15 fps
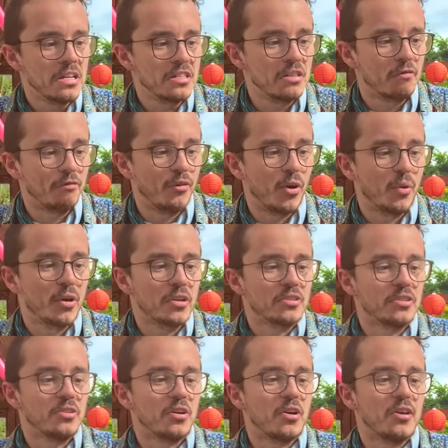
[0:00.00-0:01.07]
the forward
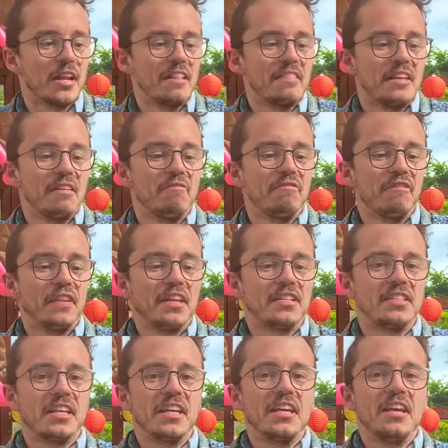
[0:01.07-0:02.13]
unto dawn and the
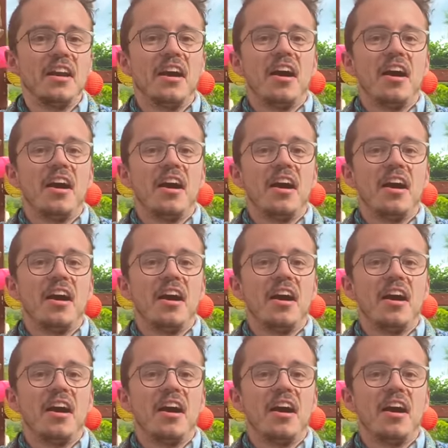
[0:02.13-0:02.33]
infinity